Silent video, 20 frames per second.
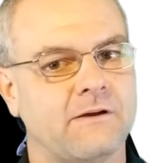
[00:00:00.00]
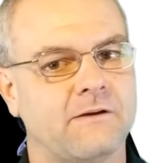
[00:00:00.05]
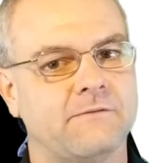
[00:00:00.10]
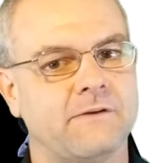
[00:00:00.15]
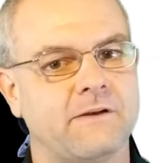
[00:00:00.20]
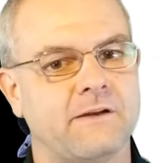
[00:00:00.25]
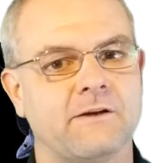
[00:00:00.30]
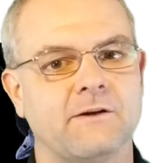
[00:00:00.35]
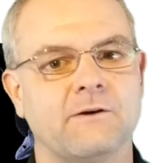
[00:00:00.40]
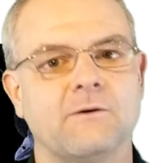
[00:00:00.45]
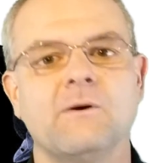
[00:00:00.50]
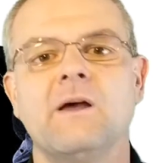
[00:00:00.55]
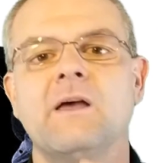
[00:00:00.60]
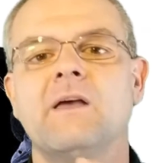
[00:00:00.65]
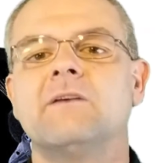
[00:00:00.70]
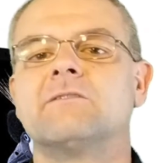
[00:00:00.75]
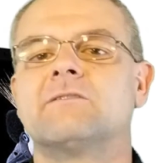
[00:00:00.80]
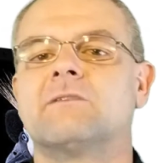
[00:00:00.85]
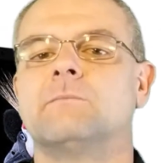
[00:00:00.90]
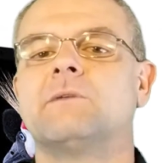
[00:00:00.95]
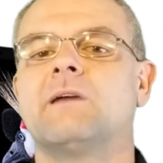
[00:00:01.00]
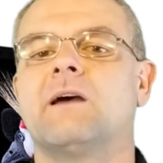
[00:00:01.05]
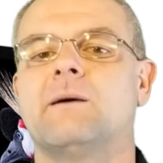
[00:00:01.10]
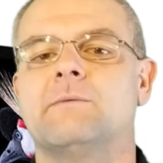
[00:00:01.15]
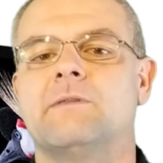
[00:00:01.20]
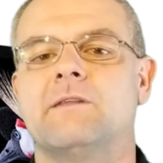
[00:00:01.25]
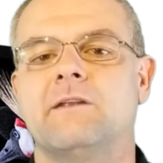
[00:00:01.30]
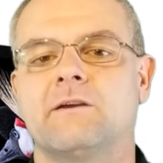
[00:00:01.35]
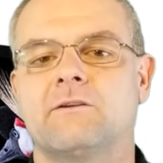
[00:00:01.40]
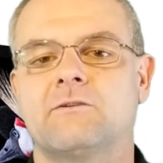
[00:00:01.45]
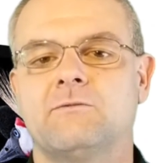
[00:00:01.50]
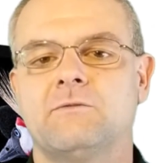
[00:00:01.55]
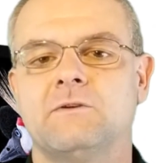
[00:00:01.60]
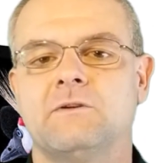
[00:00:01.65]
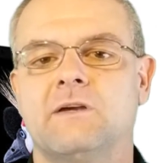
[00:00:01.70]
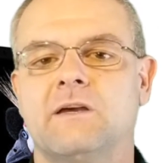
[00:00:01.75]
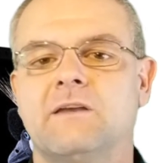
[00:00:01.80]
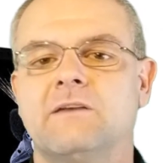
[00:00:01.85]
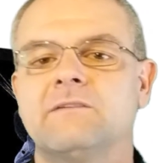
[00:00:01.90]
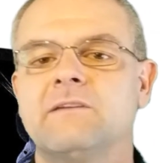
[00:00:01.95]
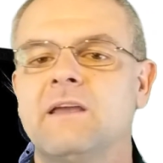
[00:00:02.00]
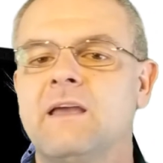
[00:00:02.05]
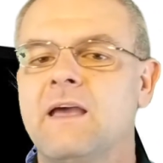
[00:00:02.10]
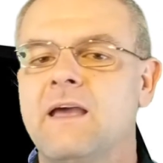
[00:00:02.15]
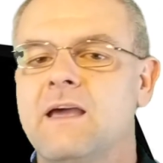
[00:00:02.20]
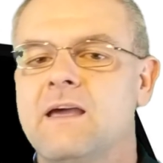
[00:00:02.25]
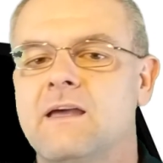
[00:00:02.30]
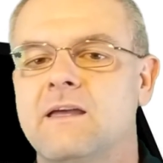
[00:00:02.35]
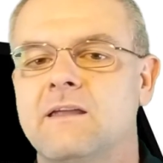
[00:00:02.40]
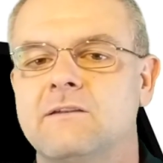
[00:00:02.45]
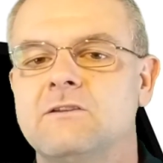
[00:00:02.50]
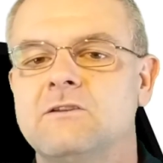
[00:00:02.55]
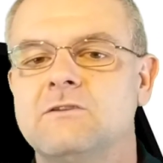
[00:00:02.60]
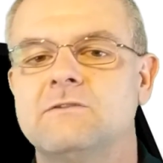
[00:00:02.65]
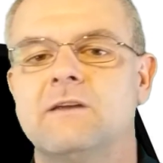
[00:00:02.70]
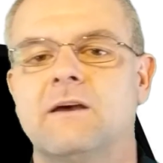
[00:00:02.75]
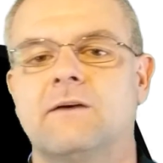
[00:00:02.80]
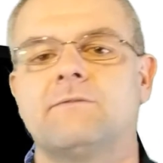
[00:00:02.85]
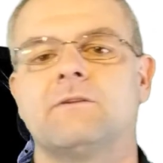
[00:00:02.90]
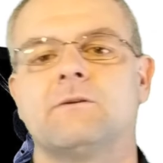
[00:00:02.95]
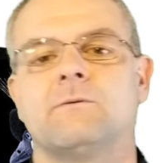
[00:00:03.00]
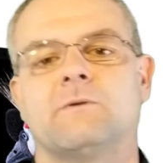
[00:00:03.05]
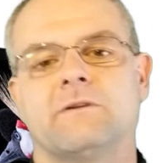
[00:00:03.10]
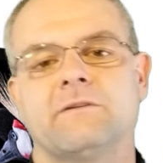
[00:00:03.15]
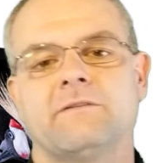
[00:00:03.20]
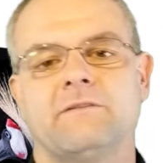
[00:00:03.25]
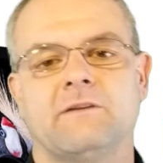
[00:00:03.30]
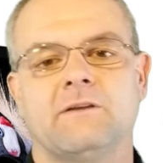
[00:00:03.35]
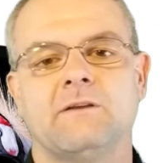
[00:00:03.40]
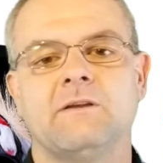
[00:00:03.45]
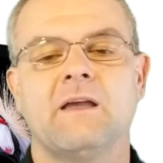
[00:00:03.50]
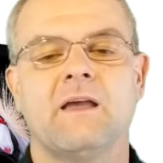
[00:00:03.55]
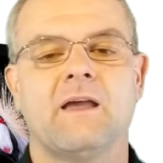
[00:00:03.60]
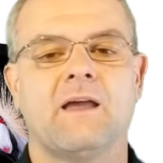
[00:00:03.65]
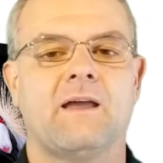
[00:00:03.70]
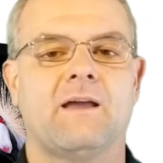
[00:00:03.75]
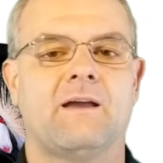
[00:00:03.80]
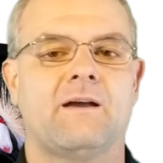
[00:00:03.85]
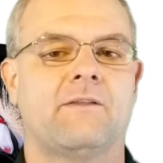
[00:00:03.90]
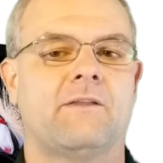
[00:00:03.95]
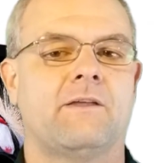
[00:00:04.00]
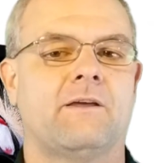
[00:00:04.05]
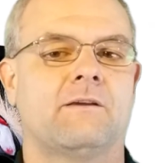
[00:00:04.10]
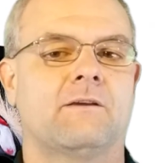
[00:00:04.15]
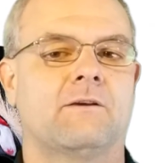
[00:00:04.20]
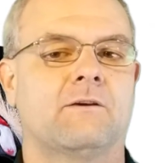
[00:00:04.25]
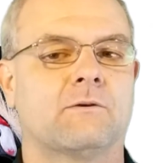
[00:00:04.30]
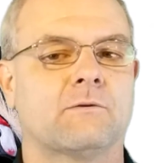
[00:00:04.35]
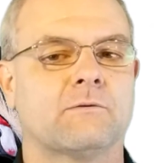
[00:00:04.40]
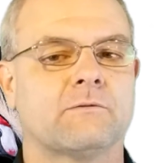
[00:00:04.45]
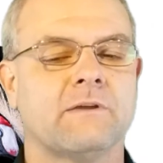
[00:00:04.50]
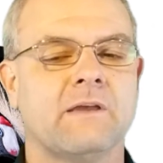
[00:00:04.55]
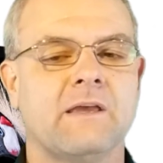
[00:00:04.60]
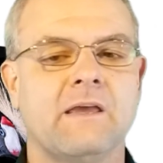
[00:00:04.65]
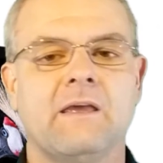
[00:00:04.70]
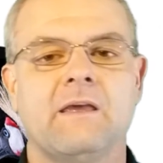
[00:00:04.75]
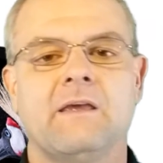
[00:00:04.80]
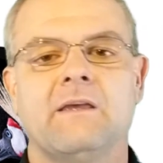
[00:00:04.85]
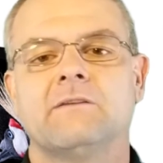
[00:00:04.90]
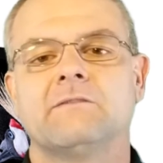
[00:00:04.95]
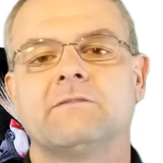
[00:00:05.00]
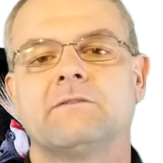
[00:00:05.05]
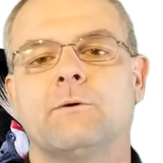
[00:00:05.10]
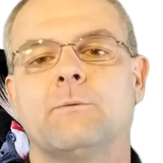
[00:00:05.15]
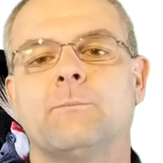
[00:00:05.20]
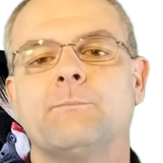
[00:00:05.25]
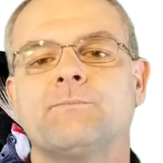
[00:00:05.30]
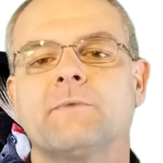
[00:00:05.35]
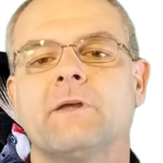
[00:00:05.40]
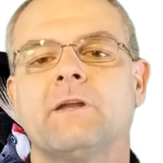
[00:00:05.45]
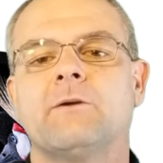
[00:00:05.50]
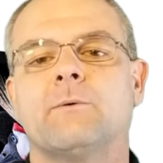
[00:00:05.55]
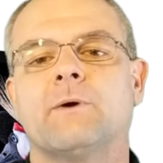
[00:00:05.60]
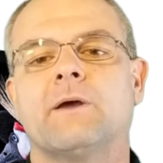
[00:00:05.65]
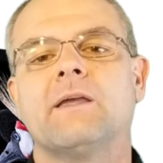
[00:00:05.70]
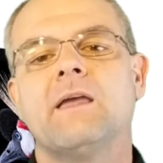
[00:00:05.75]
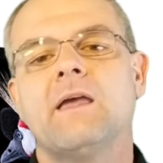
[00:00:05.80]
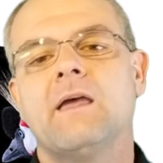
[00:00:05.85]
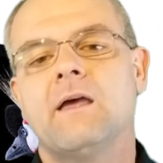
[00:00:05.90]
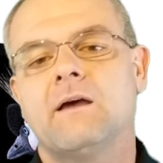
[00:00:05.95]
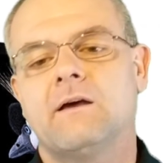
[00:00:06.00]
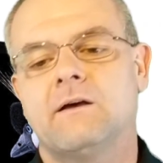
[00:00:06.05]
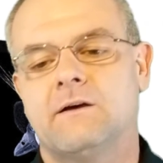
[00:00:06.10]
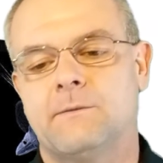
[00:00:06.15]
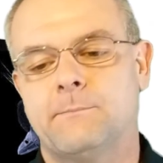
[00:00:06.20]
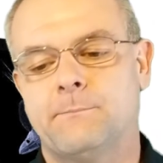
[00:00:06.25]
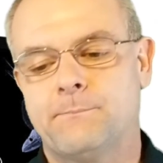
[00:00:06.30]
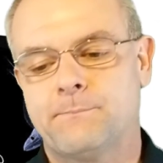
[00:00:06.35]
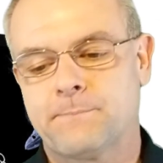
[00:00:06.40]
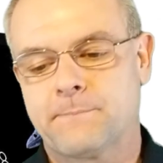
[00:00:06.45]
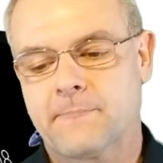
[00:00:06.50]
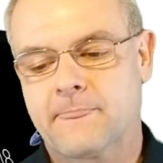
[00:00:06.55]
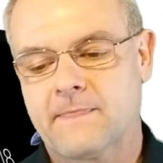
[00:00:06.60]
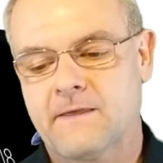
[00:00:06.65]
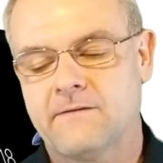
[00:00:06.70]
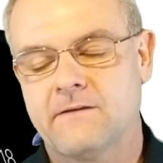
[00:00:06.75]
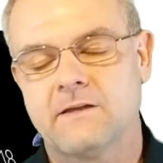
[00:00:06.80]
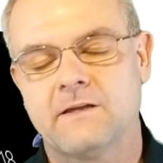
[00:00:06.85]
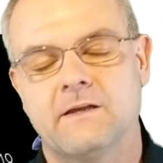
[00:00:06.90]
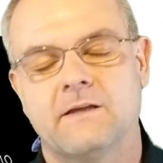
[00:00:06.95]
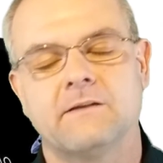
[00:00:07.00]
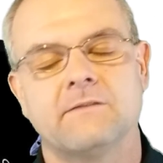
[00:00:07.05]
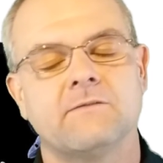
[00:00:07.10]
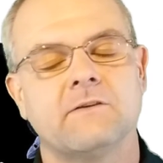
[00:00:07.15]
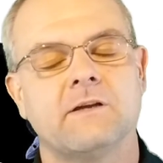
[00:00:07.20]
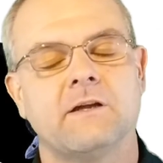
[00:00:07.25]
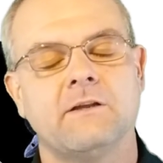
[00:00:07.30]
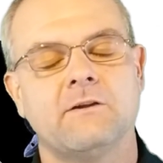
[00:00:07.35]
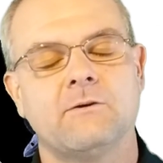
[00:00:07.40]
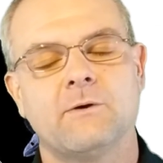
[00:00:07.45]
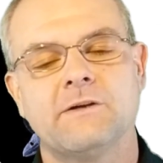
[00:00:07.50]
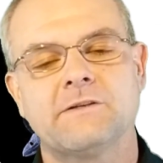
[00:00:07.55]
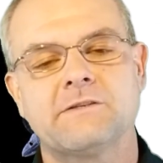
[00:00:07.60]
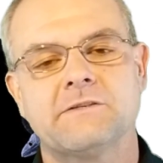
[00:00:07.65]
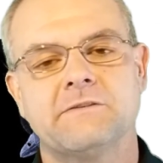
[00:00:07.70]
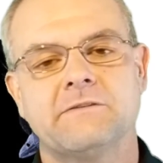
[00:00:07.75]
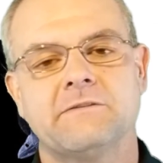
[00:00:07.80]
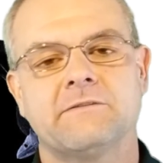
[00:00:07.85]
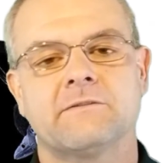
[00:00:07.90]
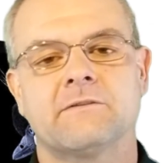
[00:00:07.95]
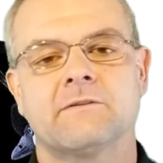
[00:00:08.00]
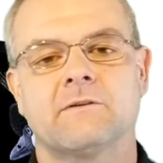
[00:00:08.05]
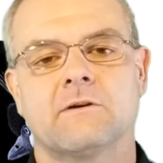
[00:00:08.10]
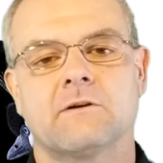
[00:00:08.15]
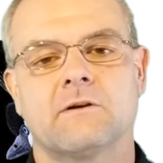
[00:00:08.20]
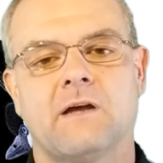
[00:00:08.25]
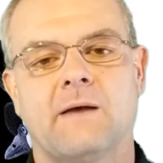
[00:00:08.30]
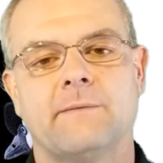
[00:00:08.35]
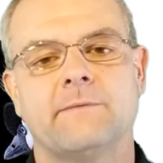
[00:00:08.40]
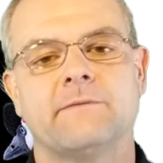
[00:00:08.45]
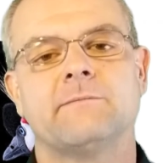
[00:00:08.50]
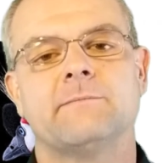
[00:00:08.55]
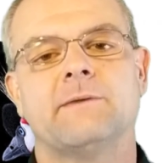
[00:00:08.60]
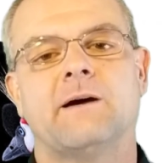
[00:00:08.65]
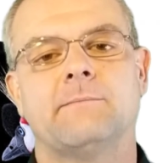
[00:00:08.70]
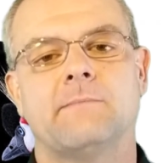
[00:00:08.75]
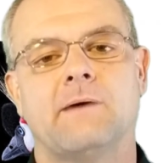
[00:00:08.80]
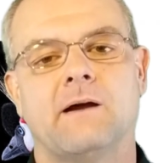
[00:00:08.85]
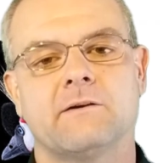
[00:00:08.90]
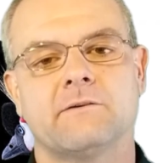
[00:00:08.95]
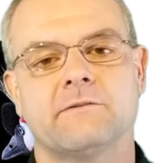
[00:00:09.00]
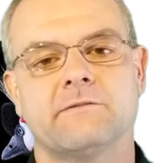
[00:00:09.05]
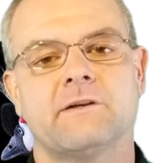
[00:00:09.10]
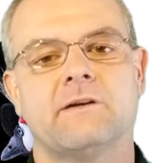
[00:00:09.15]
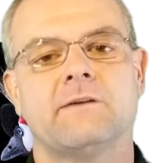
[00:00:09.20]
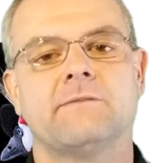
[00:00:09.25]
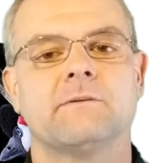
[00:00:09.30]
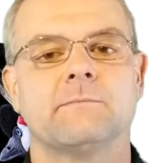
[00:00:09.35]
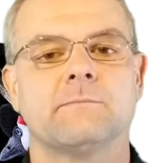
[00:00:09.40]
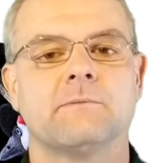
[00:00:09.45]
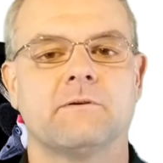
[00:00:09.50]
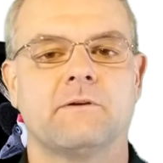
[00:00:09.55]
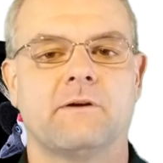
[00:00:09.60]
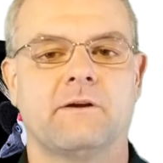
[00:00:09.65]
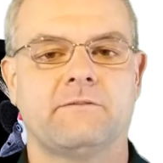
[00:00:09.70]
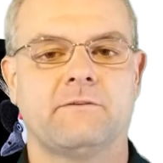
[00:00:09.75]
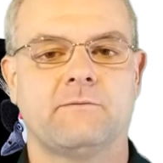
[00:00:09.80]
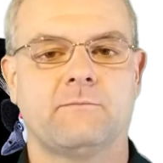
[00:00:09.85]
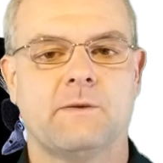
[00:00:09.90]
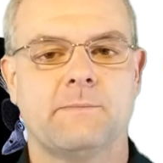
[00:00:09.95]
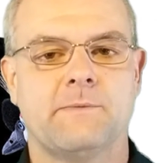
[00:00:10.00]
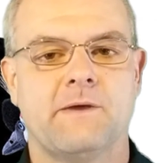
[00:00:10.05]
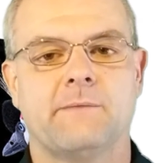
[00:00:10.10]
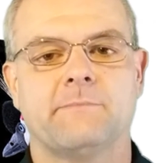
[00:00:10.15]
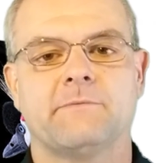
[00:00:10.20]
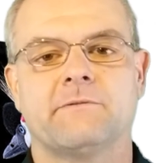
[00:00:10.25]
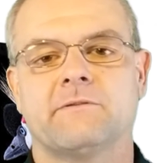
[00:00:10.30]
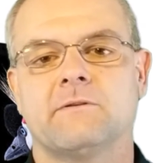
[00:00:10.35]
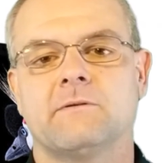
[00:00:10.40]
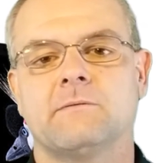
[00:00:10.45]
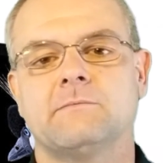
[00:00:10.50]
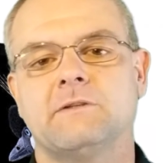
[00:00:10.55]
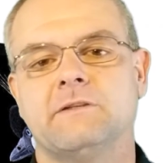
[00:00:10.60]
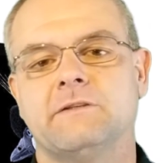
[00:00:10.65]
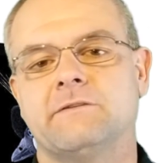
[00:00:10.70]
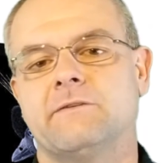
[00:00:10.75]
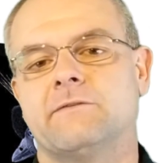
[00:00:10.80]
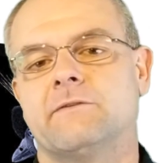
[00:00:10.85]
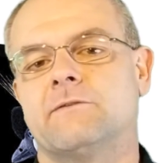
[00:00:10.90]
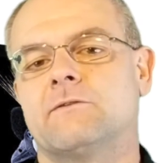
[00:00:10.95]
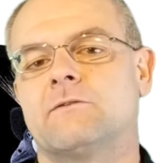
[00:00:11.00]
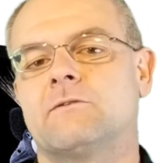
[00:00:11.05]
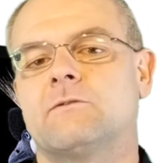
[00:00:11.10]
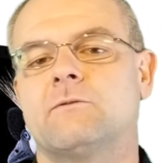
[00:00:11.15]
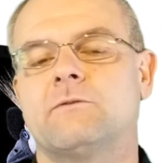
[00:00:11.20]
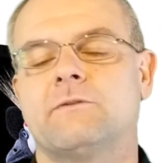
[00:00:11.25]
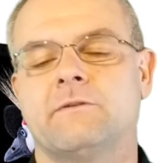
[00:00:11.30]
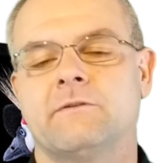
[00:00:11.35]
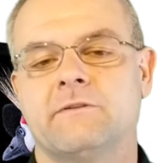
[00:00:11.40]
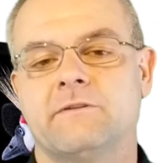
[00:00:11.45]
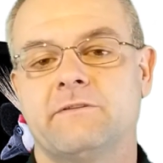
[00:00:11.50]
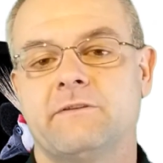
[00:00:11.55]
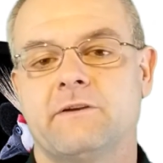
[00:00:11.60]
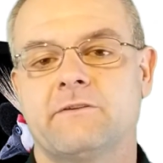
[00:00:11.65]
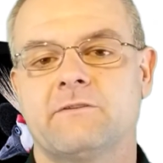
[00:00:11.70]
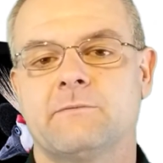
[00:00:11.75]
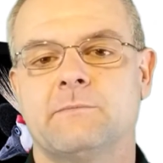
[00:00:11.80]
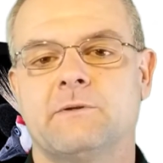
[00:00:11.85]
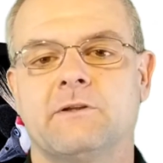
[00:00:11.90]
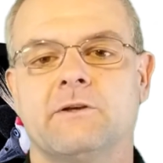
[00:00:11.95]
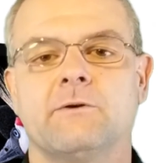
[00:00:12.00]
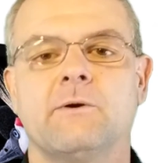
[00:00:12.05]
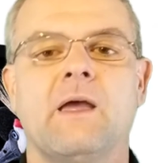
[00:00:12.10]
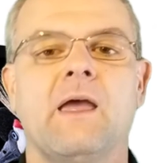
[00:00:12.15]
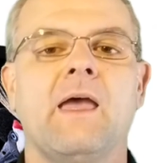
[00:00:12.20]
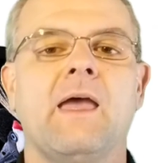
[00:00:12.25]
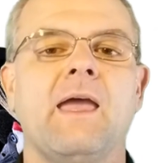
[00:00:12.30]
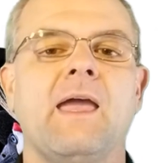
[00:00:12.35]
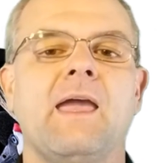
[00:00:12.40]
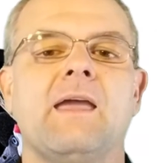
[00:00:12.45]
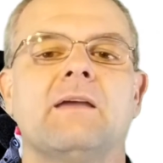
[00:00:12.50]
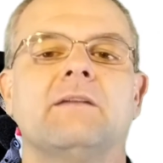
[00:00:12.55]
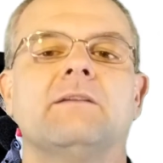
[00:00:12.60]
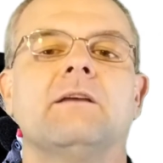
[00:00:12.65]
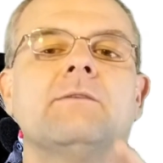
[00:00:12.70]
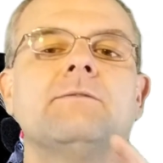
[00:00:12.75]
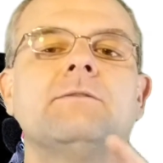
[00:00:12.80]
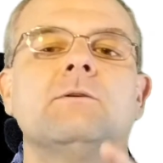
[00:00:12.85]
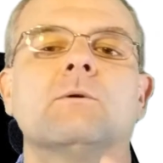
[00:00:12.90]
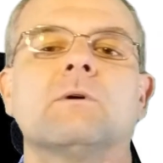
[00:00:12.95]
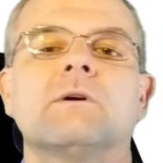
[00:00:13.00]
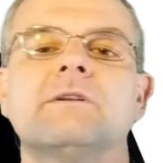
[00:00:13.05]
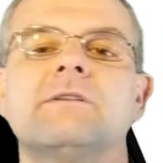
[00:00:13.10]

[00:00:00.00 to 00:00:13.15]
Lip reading: video sometime in the next few days, and you definitely want to see how that goes. So anyway, again, if you got any questions or comments about Microsoft and progressive web apps, please leave them in the section below. And if you